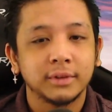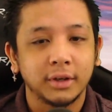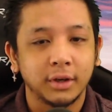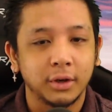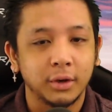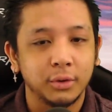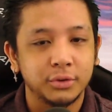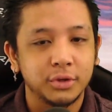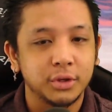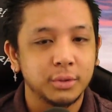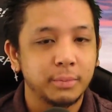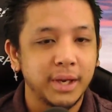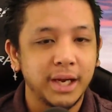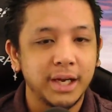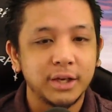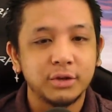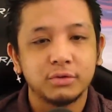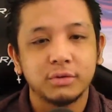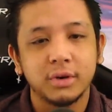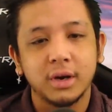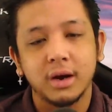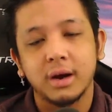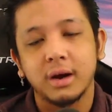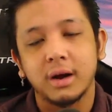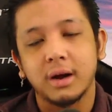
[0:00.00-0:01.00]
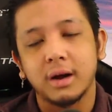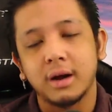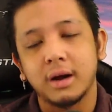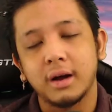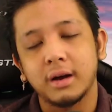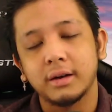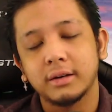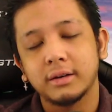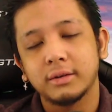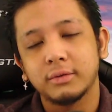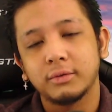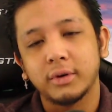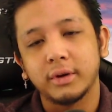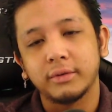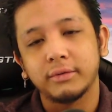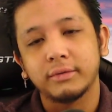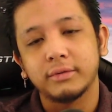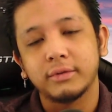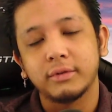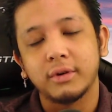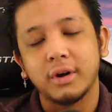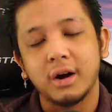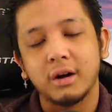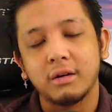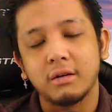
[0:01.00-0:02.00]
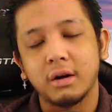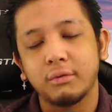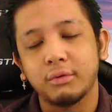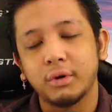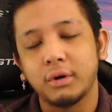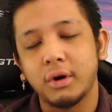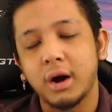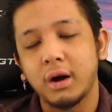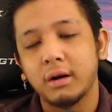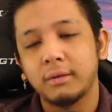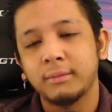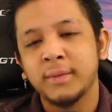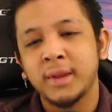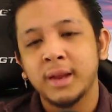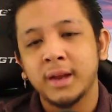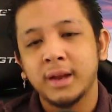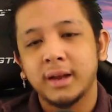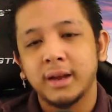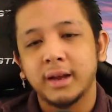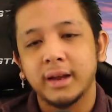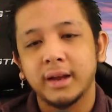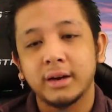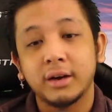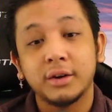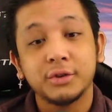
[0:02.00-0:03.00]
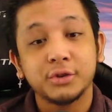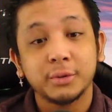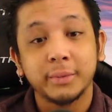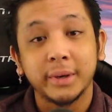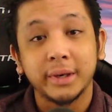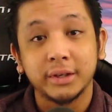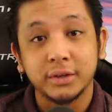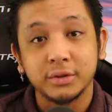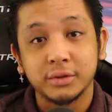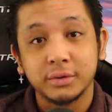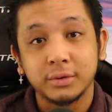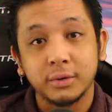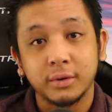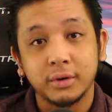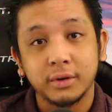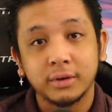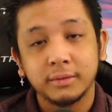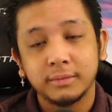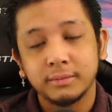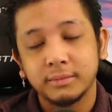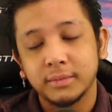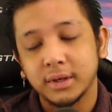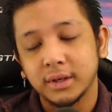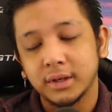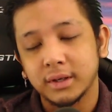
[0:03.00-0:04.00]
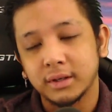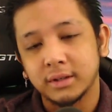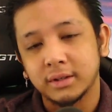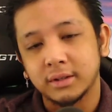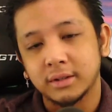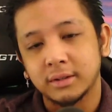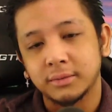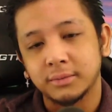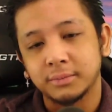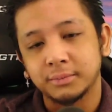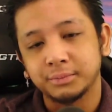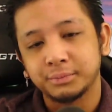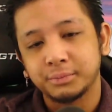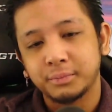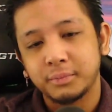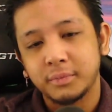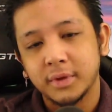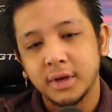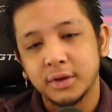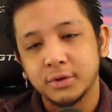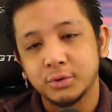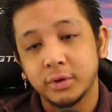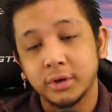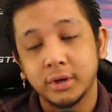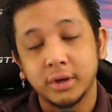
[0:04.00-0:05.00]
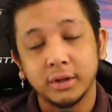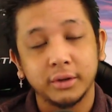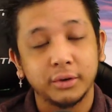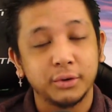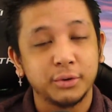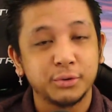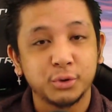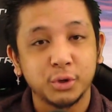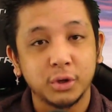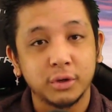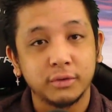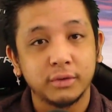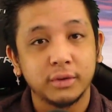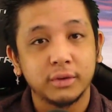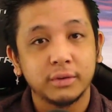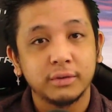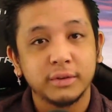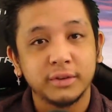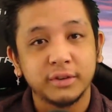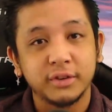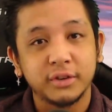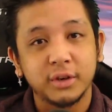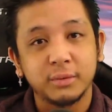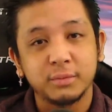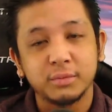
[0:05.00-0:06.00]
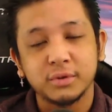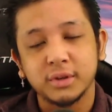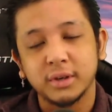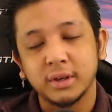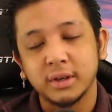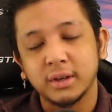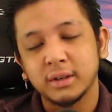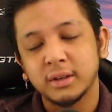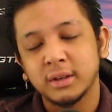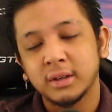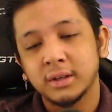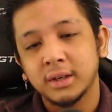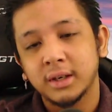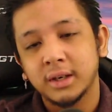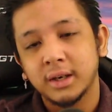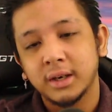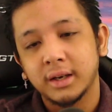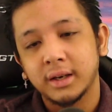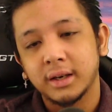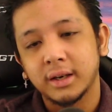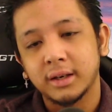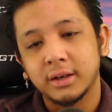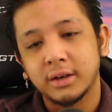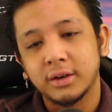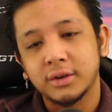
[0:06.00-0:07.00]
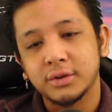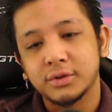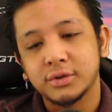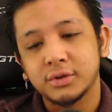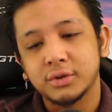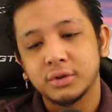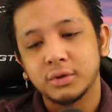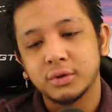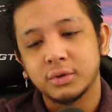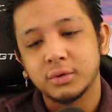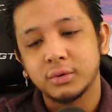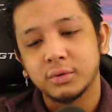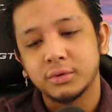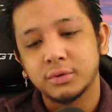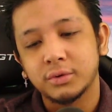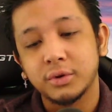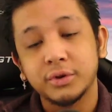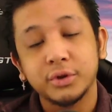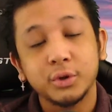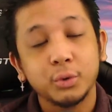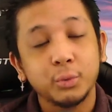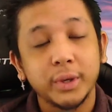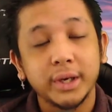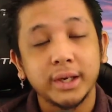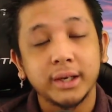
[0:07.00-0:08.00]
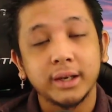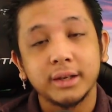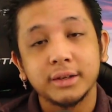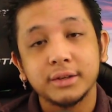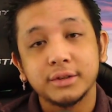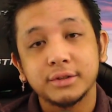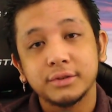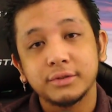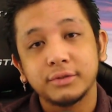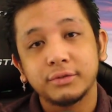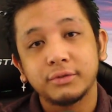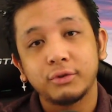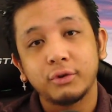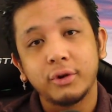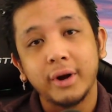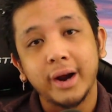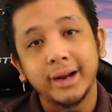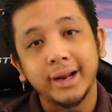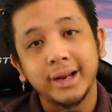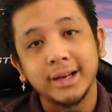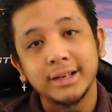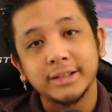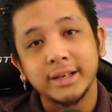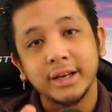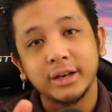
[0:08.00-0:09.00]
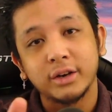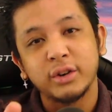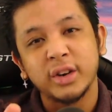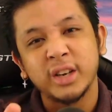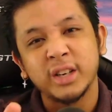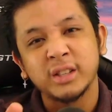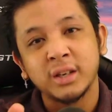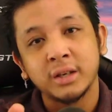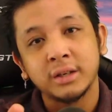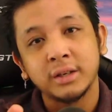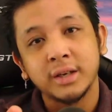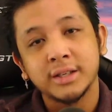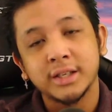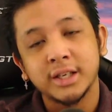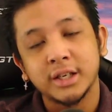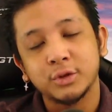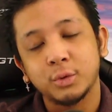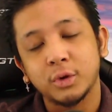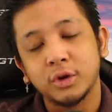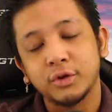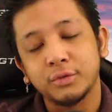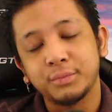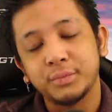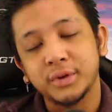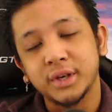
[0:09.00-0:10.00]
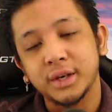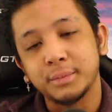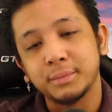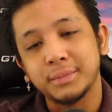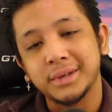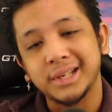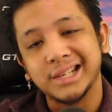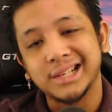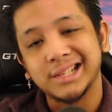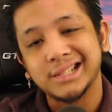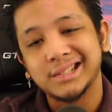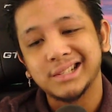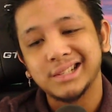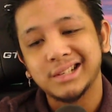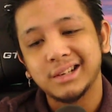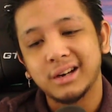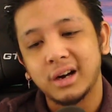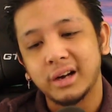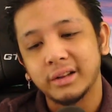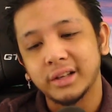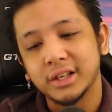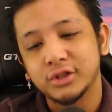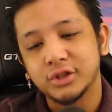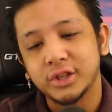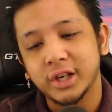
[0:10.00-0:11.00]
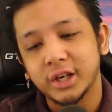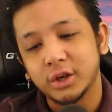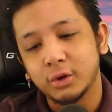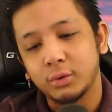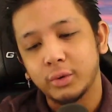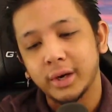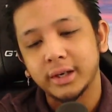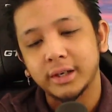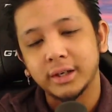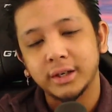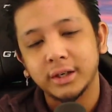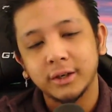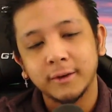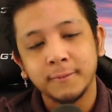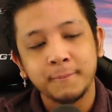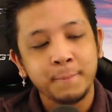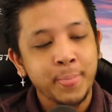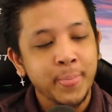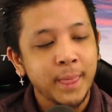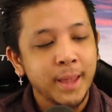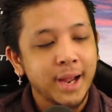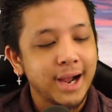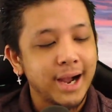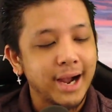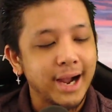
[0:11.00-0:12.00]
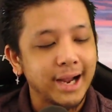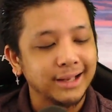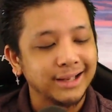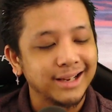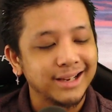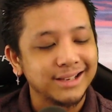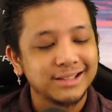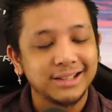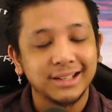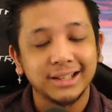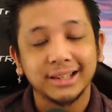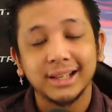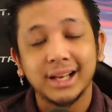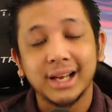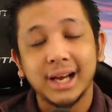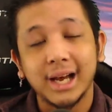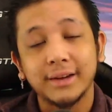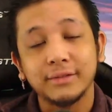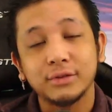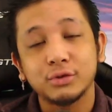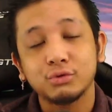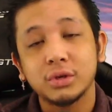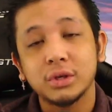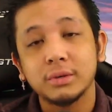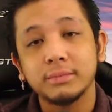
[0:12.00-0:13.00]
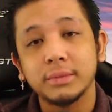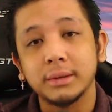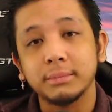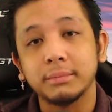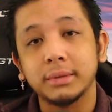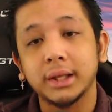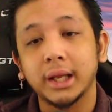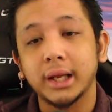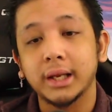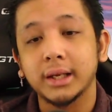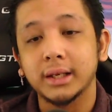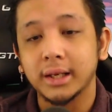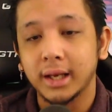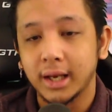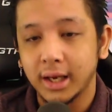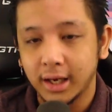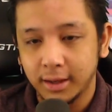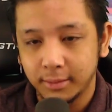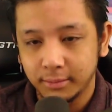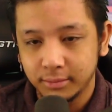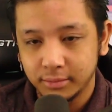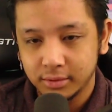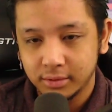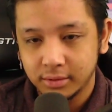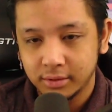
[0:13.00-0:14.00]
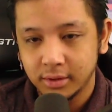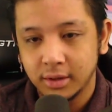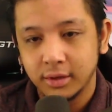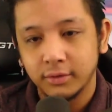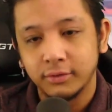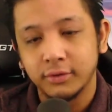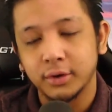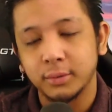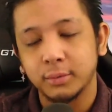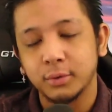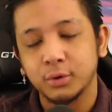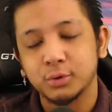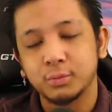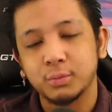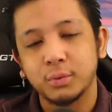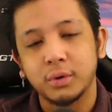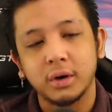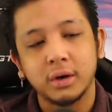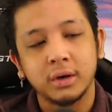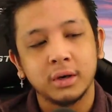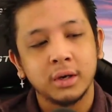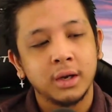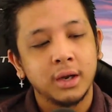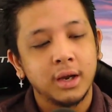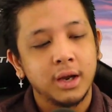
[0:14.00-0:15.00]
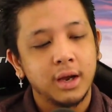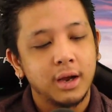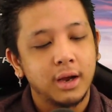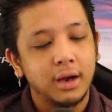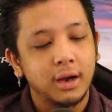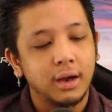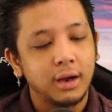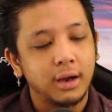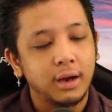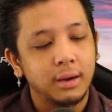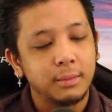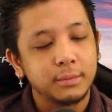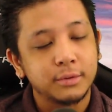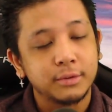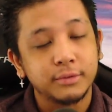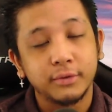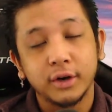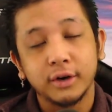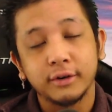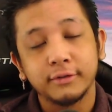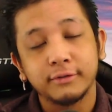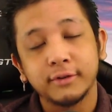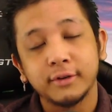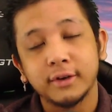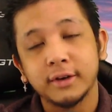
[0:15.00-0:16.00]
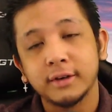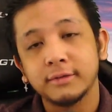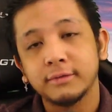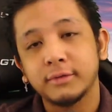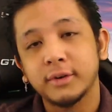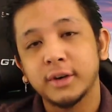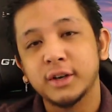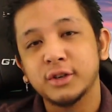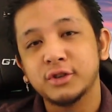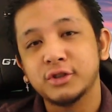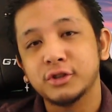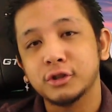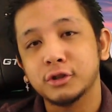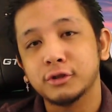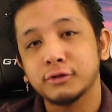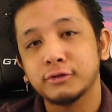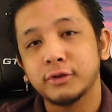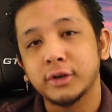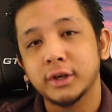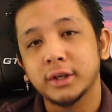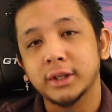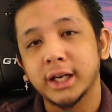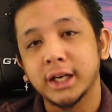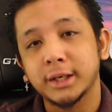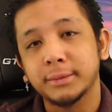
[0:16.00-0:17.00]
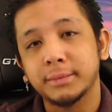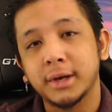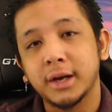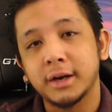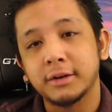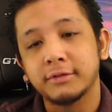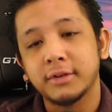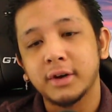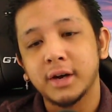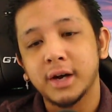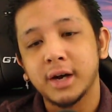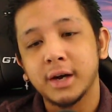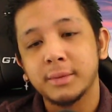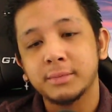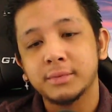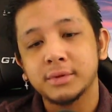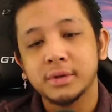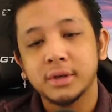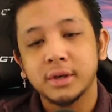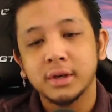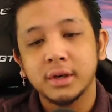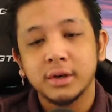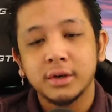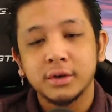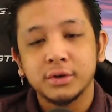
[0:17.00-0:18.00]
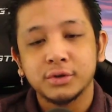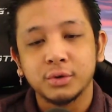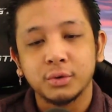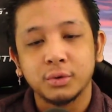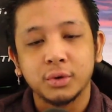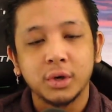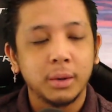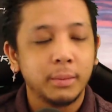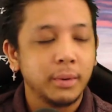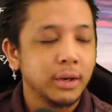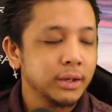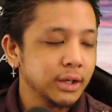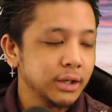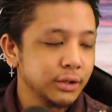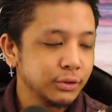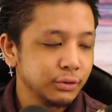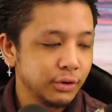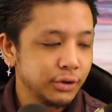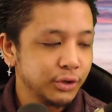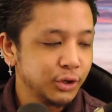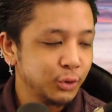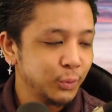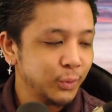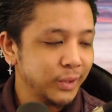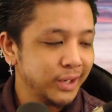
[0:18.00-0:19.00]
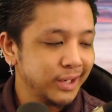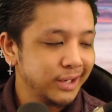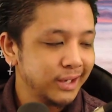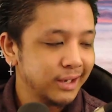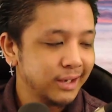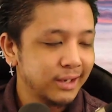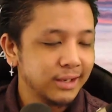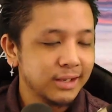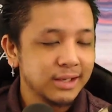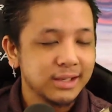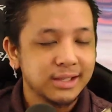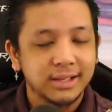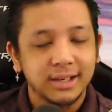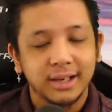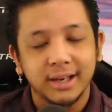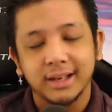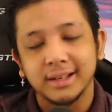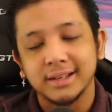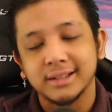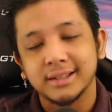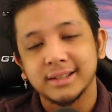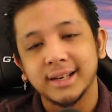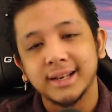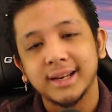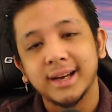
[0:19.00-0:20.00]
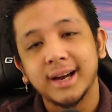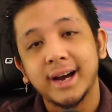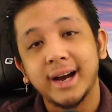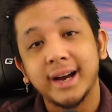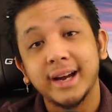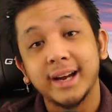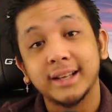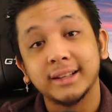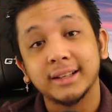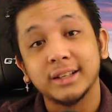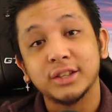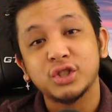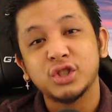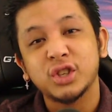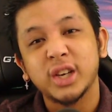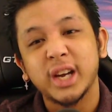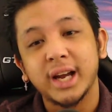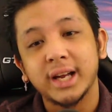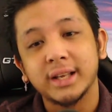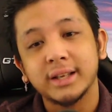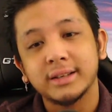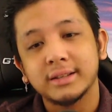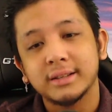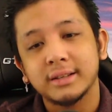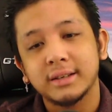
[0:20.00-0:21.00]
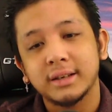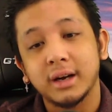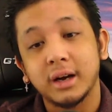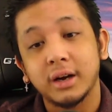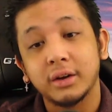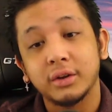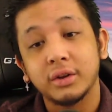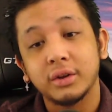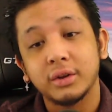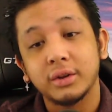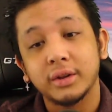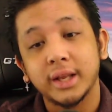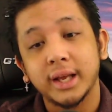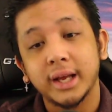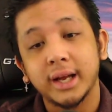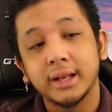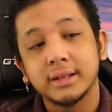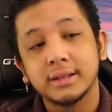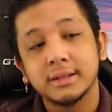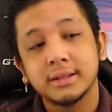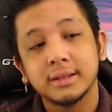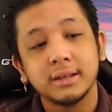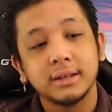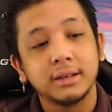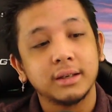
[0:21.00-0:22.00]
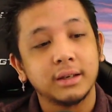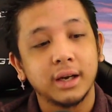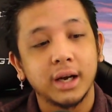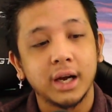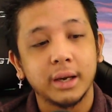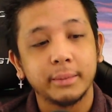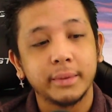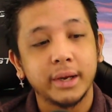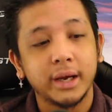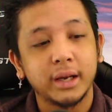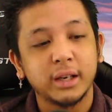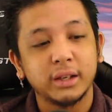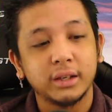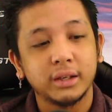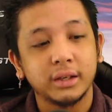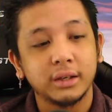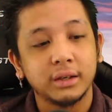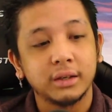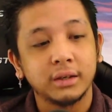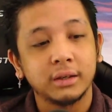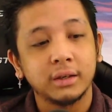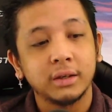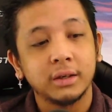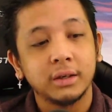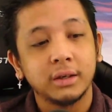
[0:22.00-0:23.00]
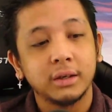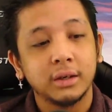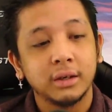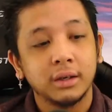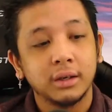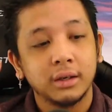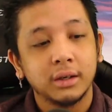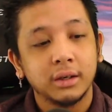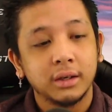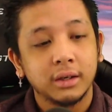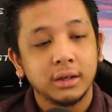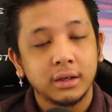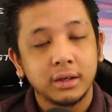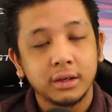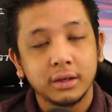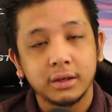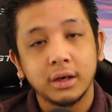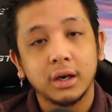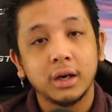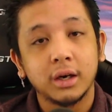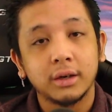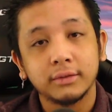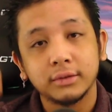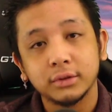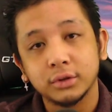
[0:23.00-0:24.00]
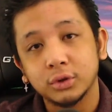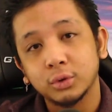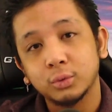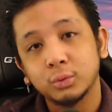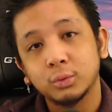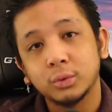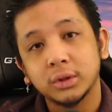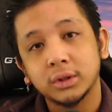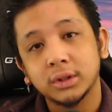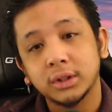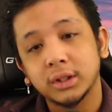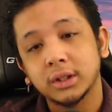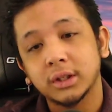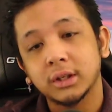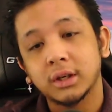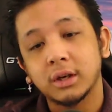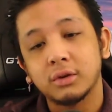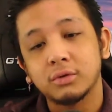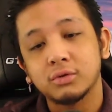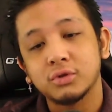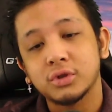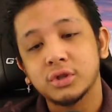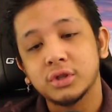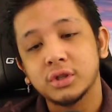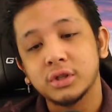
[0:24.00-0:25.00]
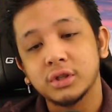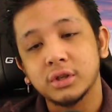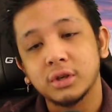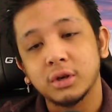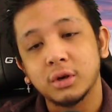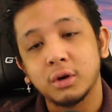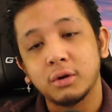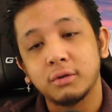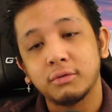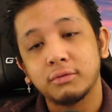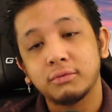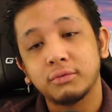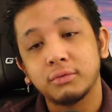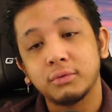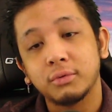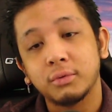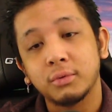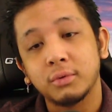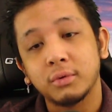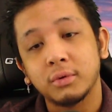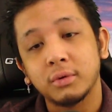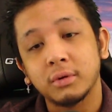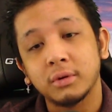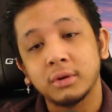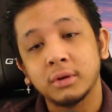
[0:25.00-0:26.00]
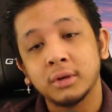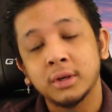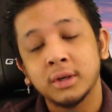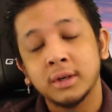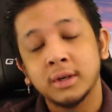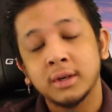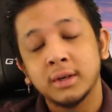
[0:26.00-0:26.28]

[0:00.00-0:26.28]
go to the Patreon, and also my Discord. Join our little server, you know what I'm saying? And also, during the weekends, Friday, Saturday, Sundays at 12 p.m. PST on this channel right here, I like to live stream and play games for the most part. It's very fun, very chill, very laid-back vibes. So come on in during the weekends and say hi in the chat. Other than that, I'm out of here. Y'all have a good one, and I'll see y'all for